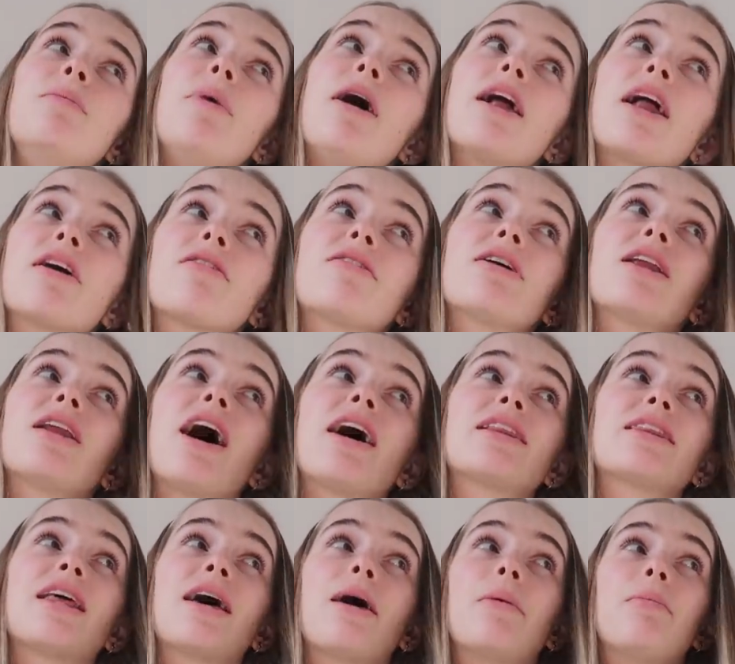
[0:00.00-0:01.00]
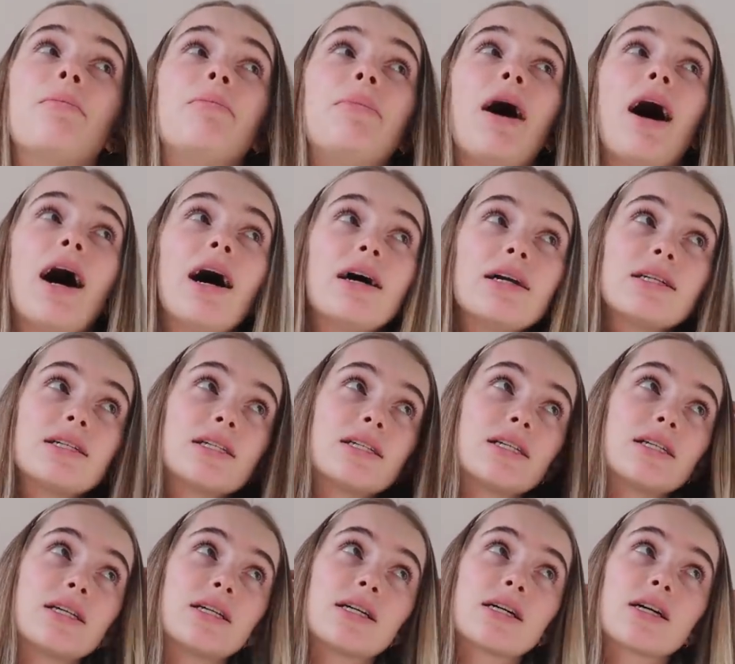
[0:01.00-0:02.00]
And I really liked that,
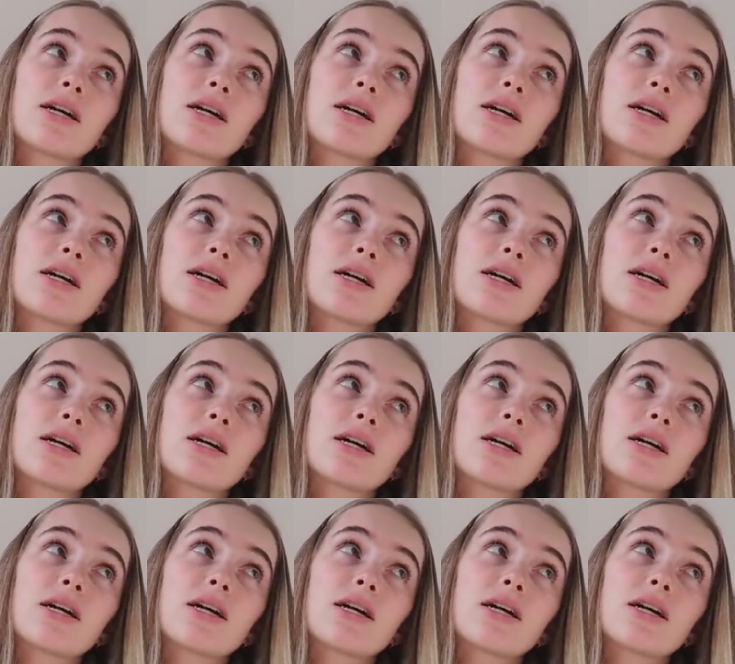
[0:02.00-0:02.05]
but